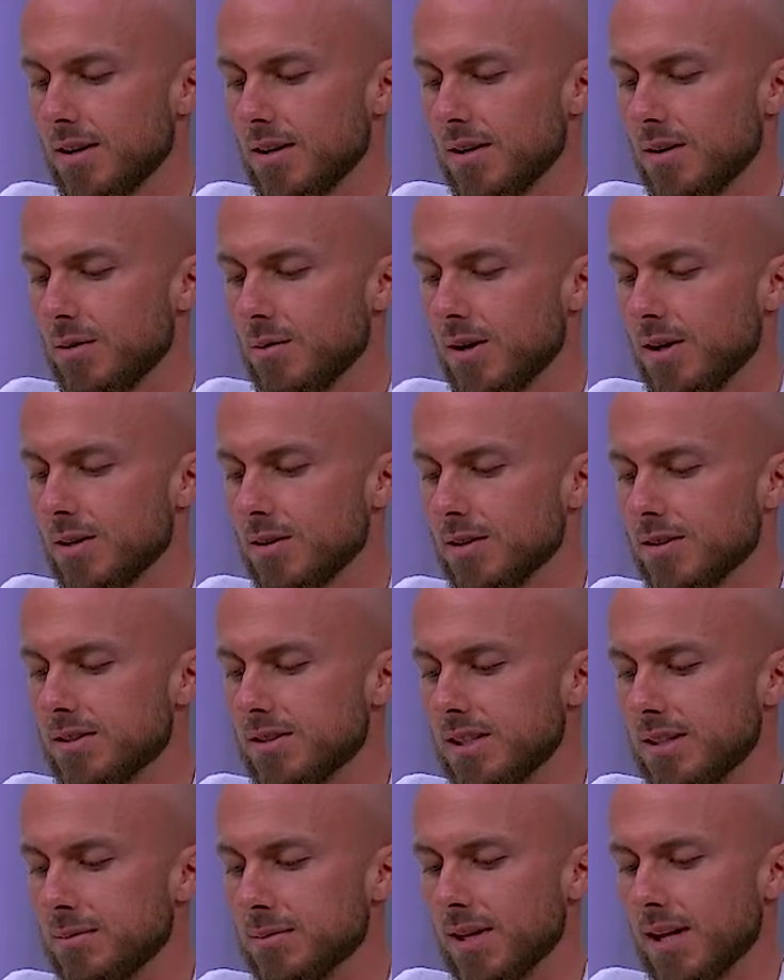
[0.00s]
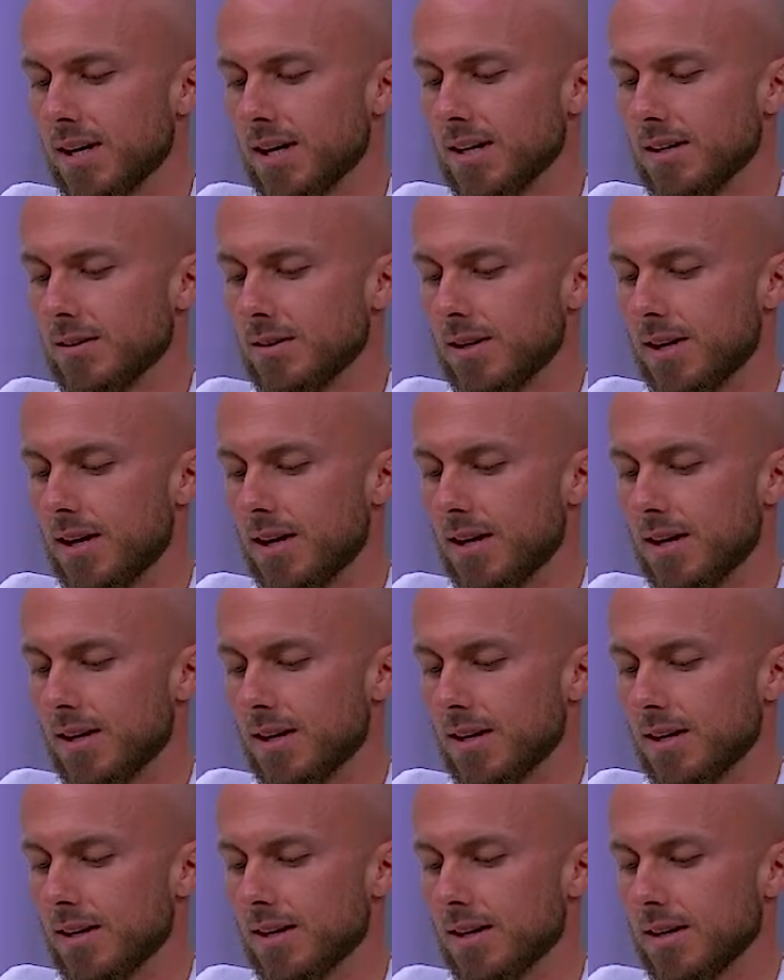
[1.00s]
Whether it seemed like it or not,
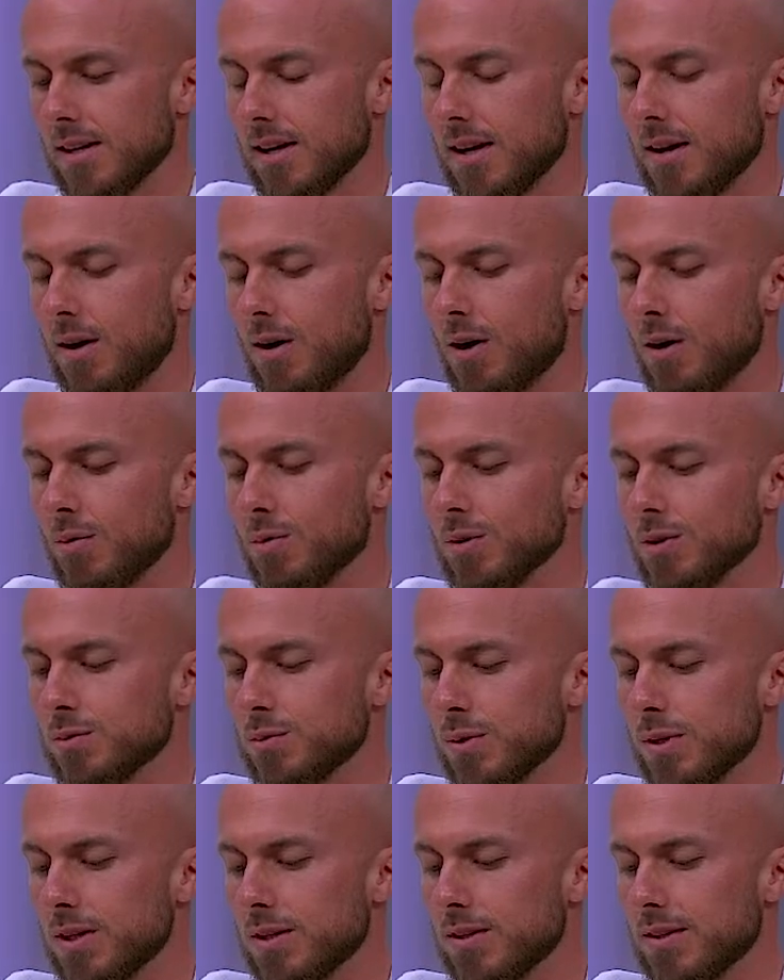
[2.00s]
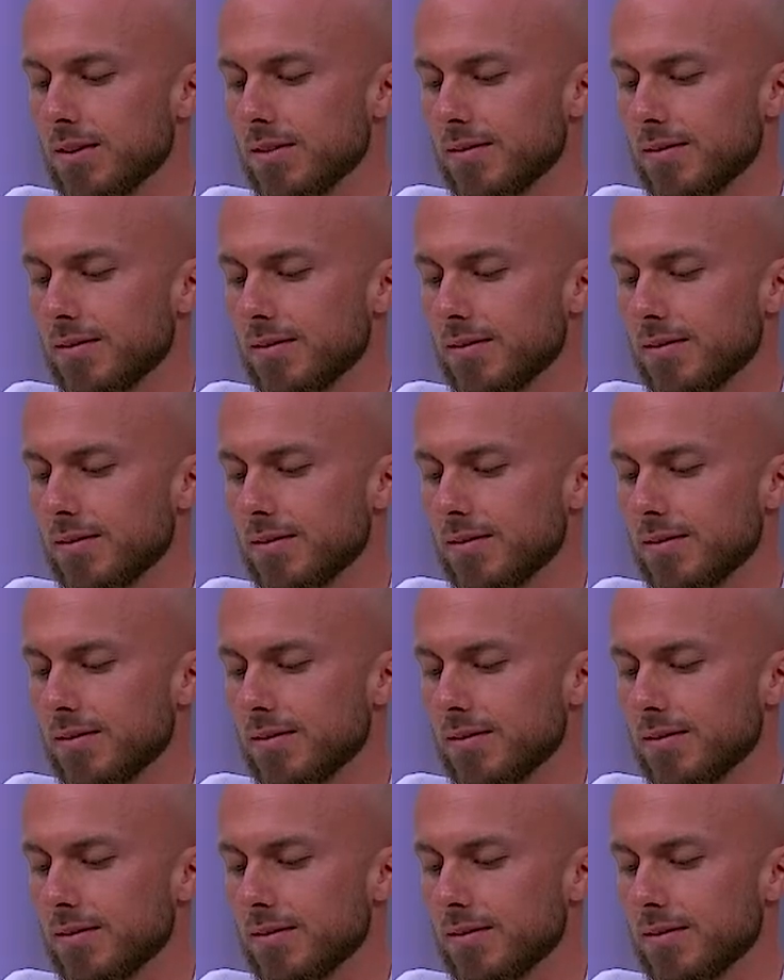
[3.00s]
I always will.